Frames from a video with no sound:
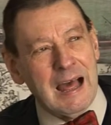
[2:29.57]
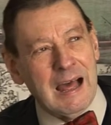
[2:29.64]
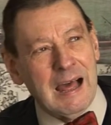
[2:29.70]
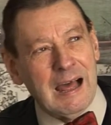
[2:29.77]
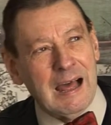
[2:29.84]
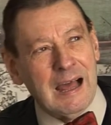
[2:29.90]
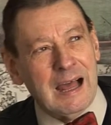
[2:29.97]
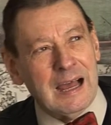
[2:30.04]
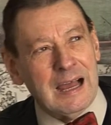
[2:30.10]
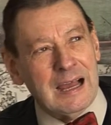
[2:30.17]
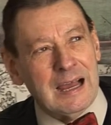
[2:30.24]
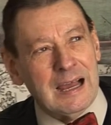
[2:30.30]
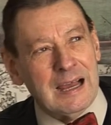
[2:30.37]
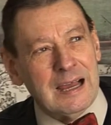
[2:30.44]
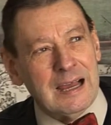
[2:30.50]
Uh,
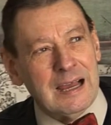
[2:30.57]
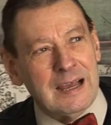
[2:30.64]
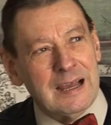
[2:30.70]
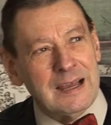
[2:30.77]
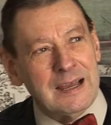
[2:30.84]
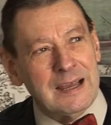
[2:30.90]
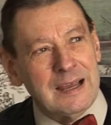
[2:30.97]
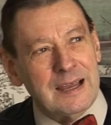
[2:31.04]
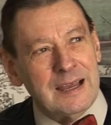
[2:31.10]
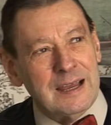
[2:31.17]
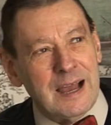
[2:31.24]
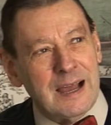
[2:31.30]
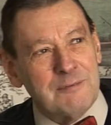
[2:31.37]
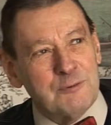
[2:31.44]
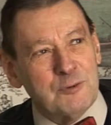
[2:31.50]

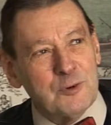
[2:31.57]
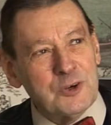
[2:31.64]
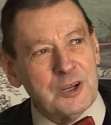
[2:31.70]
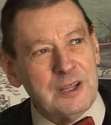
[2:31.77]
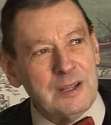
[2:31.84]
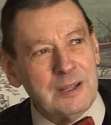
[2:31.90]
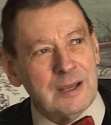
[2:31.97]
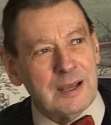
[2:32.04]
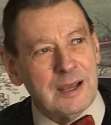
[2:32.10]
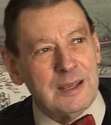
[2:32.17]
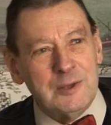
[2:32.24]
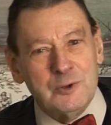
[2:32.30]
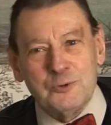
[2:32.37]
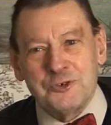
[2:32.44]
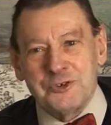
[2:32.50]
unfortunately, he, uh,
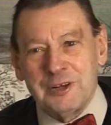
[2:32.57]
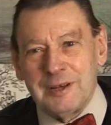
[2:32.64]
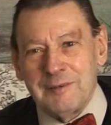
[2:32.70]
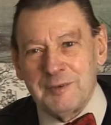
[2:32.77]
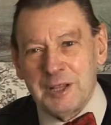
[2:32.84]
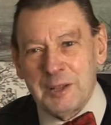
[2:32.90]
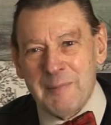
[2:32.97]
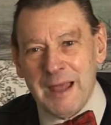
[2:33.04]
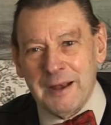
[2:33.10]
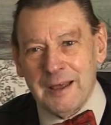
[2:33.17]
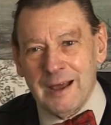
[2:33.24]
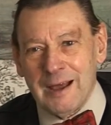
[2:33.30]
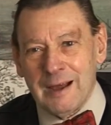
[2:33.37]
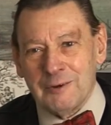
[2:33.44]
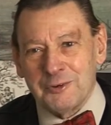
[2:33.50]
he used to live in the manor
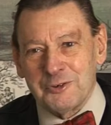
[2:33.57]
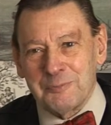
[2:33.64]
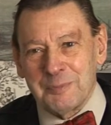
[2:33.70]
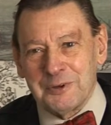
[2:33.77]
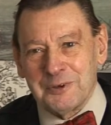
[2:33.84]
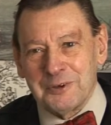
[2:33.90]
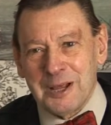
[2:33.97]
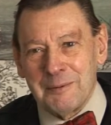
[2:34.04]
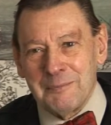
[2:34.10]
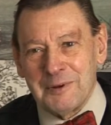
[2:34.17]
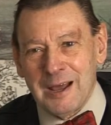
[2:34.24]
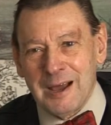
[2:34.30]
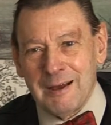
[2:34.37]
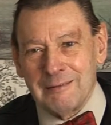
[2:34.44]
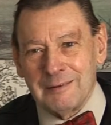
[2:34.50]
house, but had come
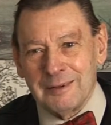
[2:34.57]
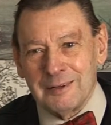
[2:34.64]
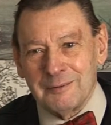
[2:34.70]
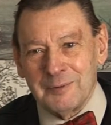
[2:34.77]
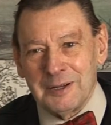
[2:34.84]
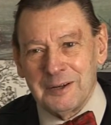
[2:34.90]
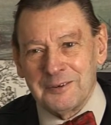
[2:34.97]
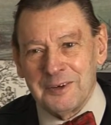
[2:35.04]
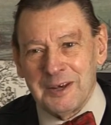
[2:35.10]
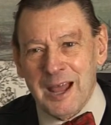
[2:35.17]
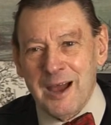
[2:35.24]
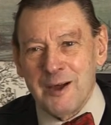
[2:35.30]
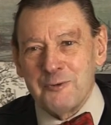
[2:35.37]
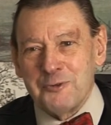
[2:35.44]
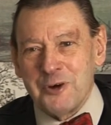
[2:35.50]
down in the world and
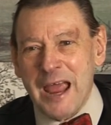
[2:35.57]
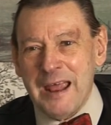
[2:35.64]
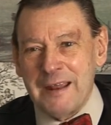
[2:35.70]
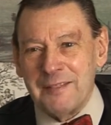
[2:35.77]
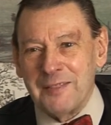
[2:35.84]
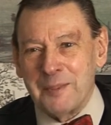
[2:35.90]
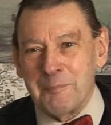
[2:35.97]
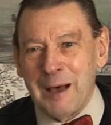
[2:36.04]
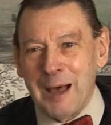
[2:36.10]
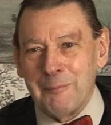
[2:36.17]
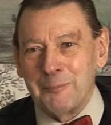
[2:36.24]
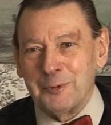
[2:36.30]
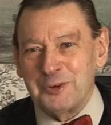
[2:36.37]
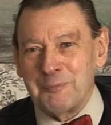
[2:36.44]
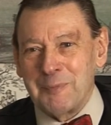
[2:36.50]
now ran the
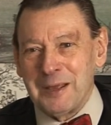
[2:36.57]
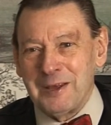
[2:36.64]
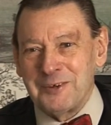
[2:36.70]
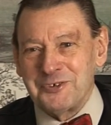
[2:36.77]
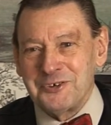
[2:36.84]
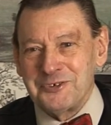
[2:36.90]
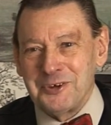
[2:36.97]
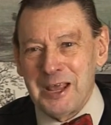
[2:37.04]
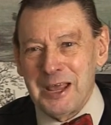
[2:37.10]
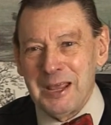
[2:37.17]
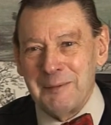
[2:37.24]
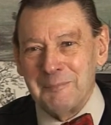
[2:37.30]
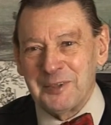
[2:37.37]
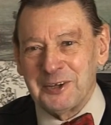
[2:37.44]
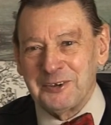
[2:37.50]
pub which bears his
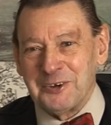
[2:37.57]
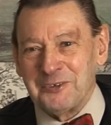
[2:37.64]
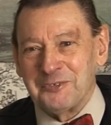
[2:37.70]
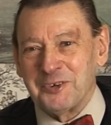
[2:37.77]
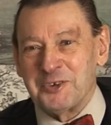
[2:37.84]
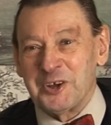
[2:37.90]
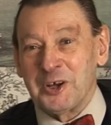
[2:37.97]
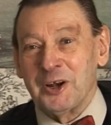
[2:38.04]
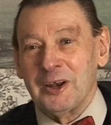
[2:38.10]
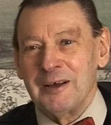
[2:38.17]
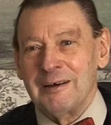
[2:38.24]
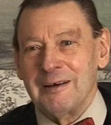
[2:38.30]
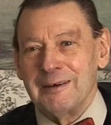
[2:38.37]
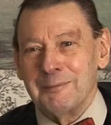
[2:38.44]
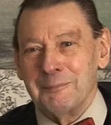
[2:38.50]
name, the, the Tickell
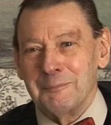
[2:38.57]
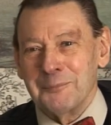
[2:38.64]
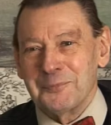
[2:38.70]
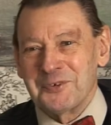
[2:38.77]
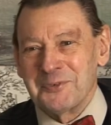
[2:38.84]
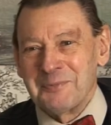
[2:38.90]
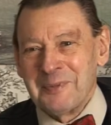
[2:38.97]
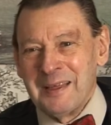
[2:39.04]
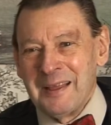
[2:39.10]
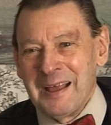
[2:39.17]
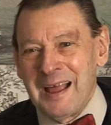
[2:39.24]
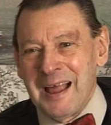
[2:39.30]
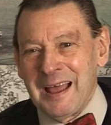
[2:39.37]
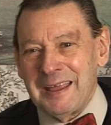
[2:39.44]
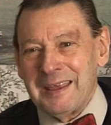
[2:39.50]
Arms,
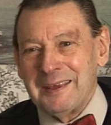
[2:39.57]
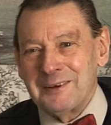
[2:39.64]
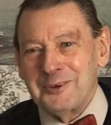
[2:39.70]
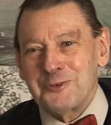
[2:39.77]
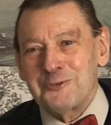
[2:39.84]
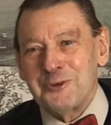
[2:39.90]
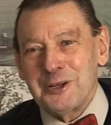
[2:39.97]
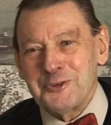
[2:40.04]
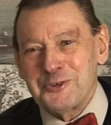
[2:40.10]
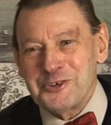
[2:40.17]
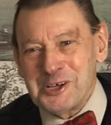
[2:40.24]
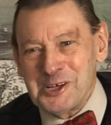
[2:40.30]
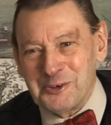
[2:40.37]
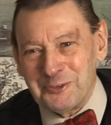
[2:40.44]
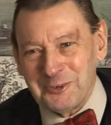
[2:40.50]
he and his friend
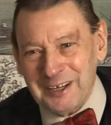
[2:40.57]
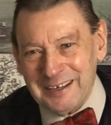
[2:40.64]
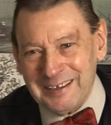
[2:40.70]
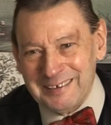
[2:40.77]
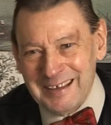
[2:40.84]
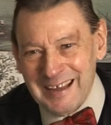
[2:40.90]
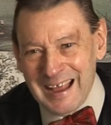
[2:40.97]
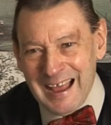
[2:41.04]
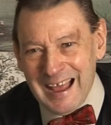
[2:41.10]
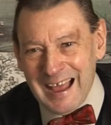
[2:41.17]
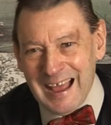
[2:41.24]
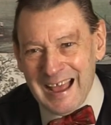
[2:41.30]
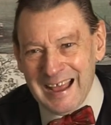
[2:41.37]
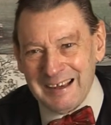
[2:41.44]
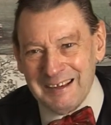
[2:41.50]
Siegfried.
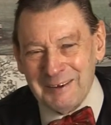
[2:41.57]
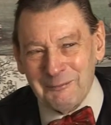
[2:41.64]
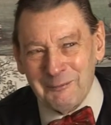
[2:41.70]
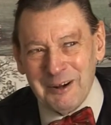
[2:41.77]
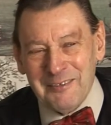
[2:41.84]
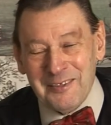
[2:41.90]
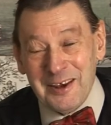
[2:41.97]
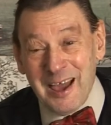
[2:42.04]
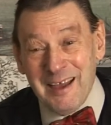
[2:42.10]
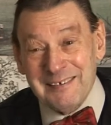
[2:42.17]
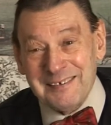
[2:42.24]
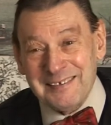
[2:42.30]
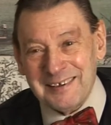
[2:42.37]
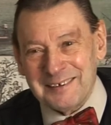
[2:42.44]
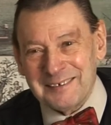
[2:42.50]
And one of the
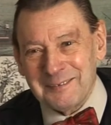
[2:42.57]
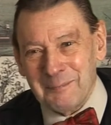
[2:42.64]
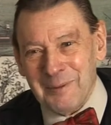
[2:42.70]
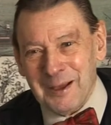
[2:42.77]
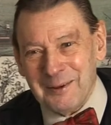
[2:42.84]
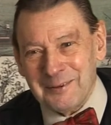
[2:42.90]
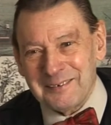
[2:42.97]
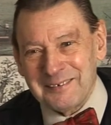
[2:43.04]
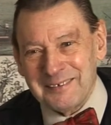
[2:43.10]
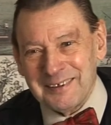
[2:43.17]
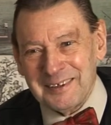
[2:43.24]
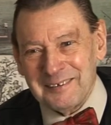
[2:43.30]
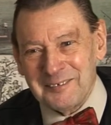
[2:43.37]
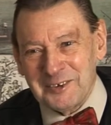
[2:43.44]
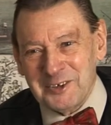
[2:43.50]
nice things about
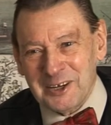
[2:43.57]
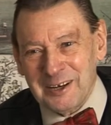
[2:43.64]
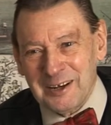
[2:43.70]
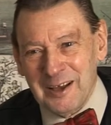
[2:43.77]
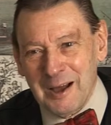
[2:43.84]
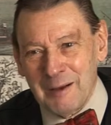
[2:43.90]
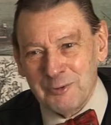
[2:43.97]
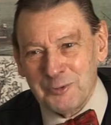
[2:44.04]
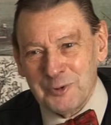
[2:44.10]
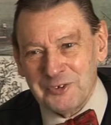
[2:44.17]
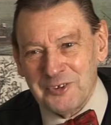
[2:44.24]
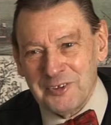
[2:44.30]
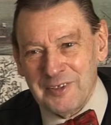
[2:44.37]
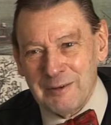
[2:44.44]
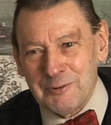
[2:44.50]
the, the Tickell Arms was
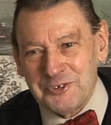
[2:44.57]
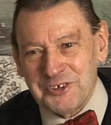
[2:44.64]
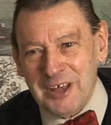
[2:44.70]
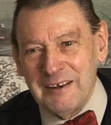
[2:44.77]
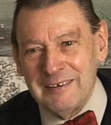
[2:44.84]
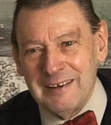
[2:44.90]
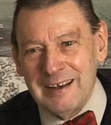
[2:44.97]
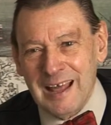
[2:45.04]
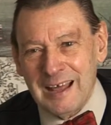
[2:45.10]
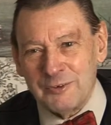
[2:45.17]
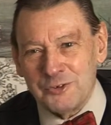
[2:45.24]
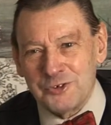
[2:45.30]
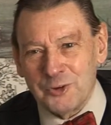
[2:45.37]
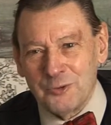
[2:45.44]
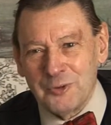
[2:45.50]
that there was Sunday
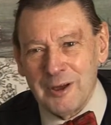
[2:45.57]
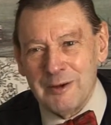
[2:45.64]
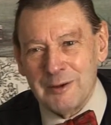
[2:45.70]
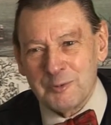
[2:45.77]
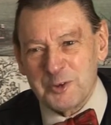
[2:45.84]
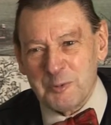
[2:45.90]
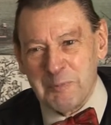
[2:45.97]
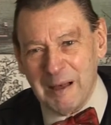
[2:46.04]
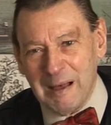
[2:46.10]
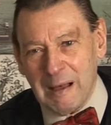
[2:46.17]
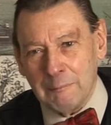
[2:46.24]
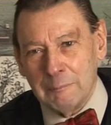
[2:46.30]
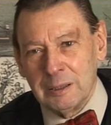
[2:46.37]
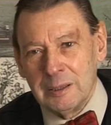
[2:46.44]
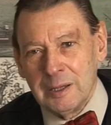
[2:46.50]
lunch, although it was a
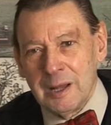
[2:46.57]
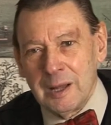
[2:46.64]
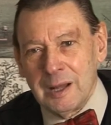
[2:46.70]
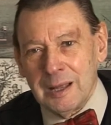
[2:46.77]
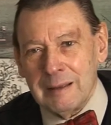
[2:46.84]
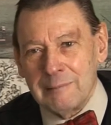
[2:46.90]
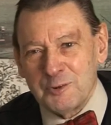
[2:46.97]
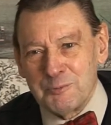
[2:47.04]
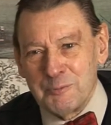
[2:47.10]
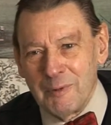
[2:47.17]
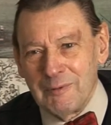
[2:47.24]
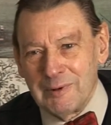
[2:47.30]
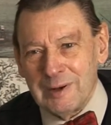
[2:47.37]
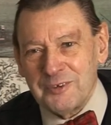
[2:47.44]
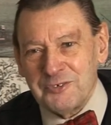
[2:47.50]
pub, it was
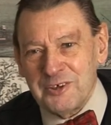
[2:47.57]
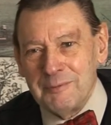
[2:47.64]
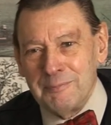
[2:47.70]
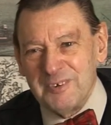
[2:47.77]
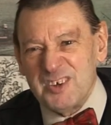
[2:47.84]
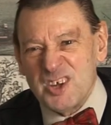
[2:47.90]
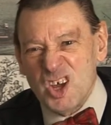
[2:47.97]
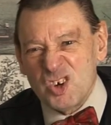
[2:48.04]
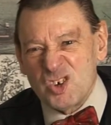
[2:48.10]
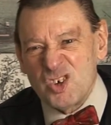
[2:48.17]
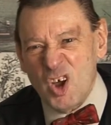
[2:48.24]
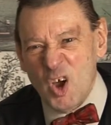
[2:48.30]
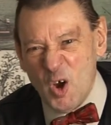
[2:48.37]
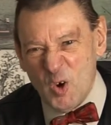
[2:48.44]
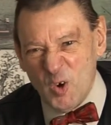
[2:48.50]
more or less
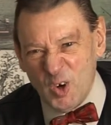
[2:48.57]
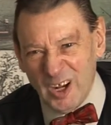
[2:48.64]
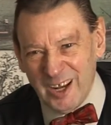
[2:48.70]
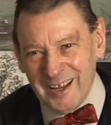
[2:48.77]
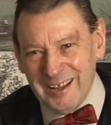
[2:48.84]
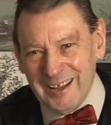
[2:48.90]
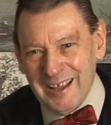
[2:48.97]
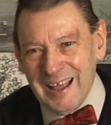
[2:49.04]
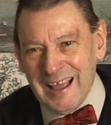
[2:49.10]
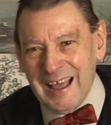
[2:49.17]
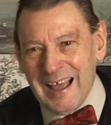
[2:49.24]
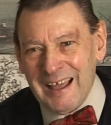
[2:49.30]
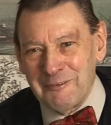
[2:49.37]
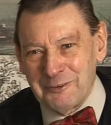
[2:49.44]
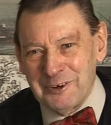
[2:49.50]
invitation only
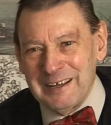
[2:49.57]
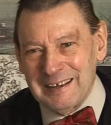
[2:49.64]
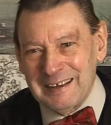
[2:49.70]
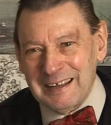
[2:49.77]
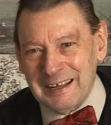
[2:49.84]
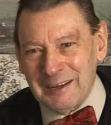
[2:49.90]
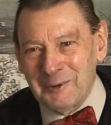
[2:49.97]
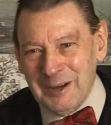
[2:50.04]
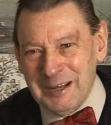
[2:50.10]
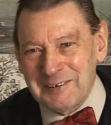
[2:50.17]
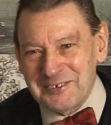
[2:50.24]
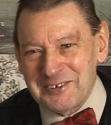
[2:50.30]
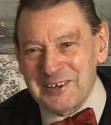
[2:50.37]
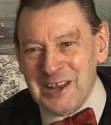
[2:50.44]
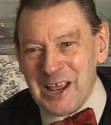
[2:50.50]
and really quite
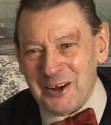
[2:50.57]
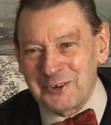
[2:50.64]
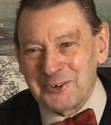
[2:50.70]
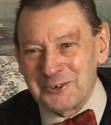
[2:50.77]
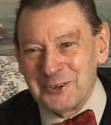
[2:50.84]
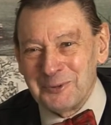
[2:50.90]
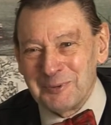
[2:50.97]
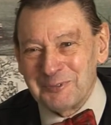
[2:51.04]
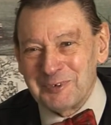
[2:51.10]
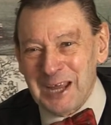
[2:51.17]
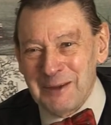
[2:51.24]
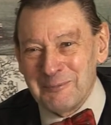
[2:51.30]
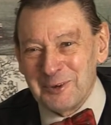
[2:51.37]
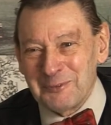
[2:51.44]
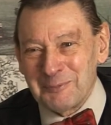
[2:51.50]
a select group of
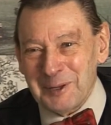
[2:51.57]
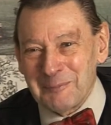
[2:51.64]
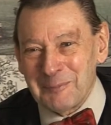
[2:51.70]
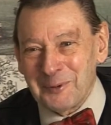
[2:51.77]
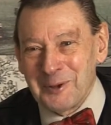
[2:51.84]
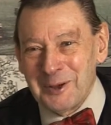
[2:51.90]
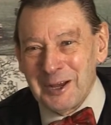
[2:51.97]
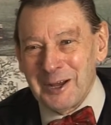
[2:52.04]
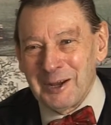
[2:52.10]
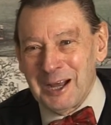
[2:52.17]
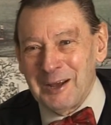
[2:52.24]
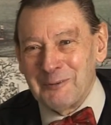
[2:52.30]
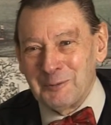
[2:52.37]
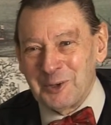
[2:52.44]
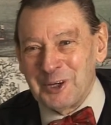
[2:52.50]
Cambridge people
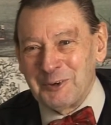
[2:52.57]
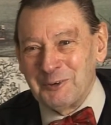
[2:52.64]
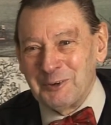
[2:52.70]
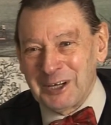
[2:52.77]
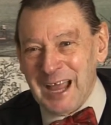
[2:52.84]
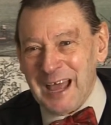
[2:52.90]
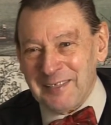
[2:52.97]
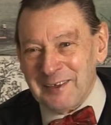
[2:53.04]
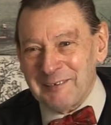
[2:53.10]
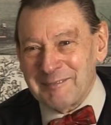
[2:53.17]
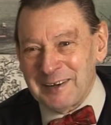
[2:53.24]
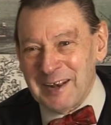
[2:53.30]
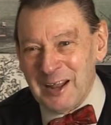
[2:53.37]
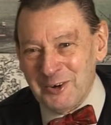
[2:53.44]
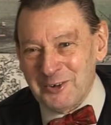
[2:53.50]
uh, would gather
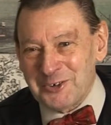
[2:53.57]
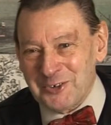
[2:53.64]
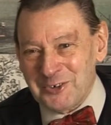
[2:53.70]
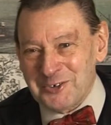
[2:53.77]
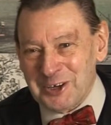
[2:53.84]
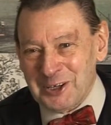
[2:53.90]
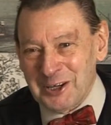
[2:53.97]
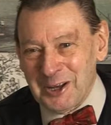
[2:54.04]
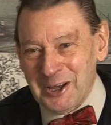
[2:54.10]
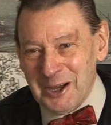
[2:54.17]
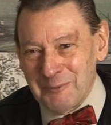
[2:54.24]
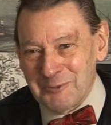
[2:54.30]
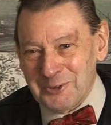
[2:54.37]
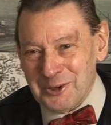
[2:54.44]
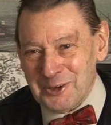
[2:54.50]
for lunch at the Tickell
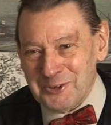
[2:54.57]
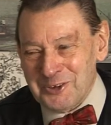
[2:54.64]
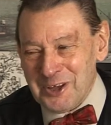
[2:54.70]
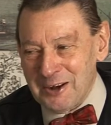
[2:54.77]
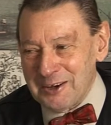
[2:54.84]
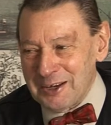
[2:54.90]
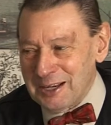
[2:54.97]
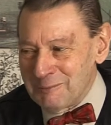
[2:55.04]
Arms on a Sunday.